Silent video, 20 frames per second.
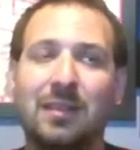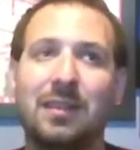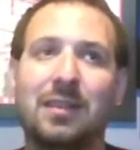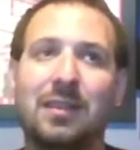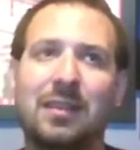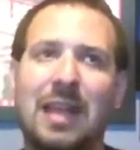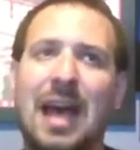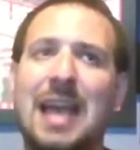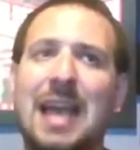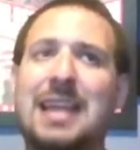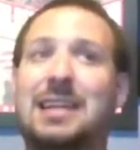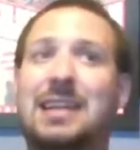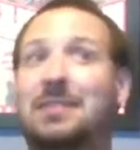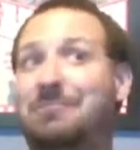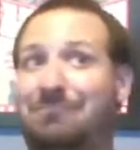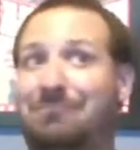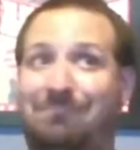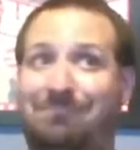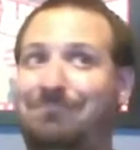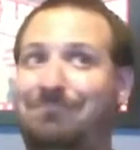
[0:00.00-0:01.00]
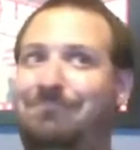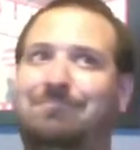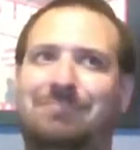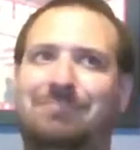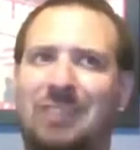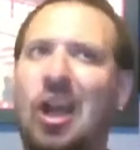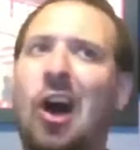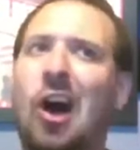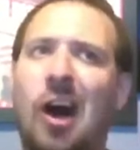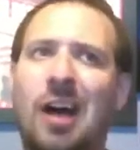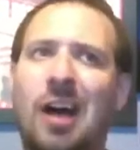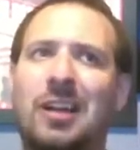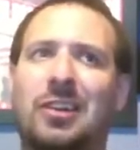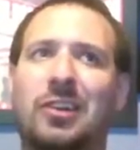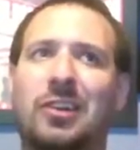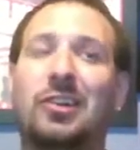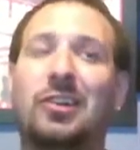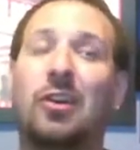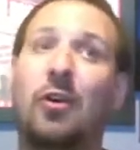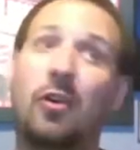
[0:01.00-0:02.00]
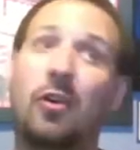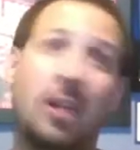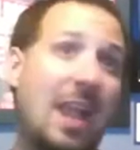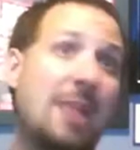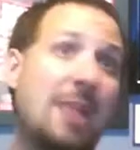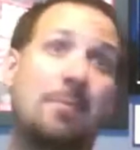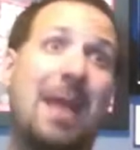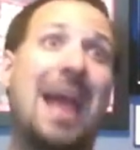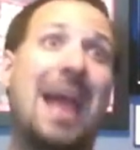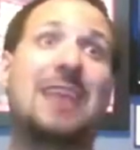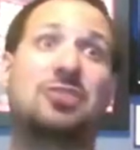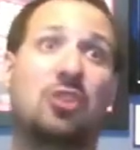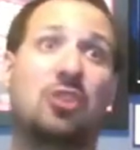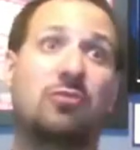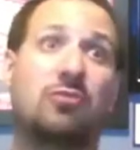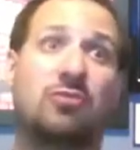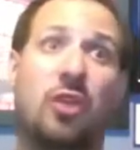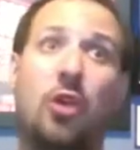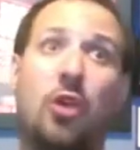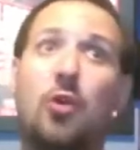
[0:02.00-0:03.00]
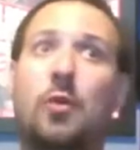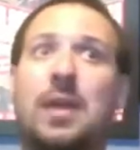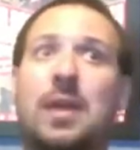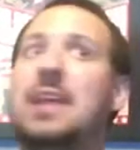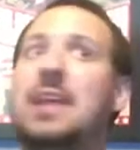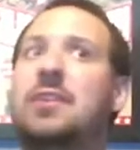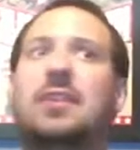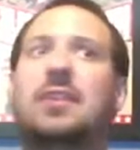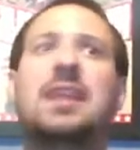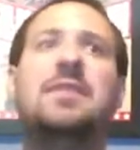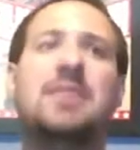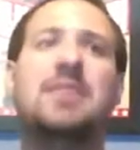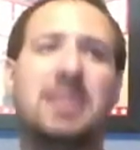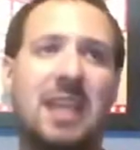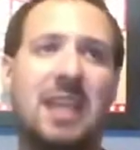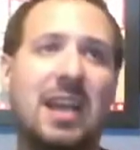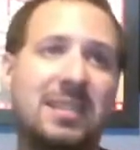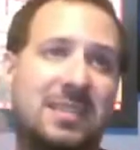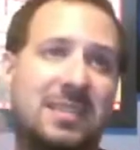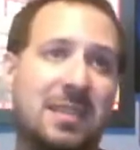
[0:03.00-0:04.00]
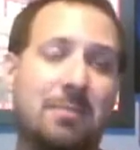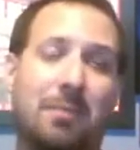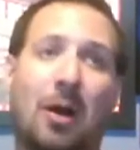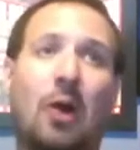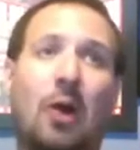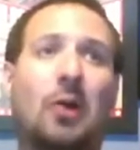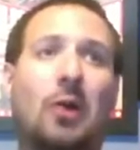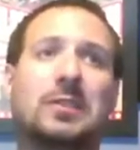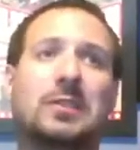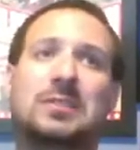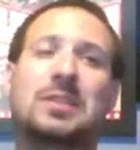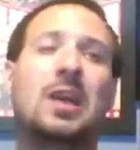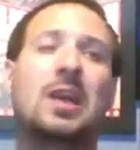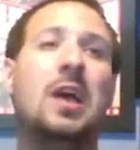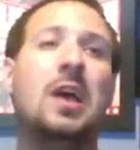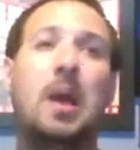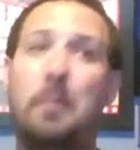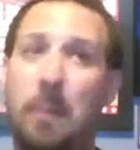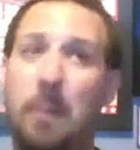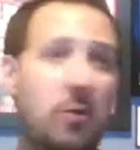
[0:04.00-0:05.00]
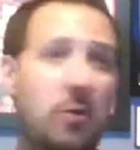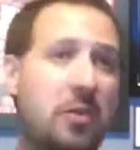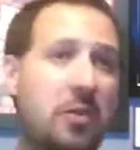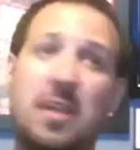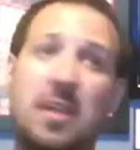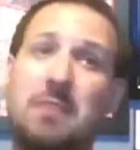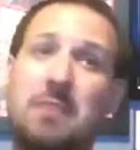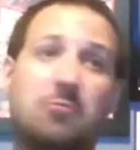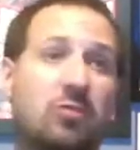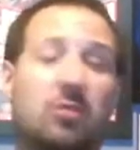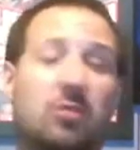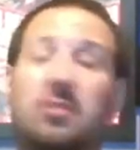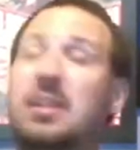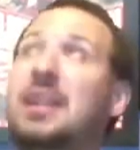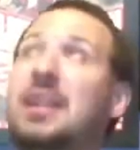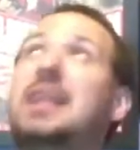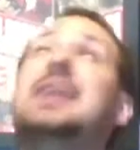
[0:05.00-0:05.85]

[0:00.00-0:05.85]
like Conker or like Banjo-Tooie or even Nuts and Bolts. Both of them really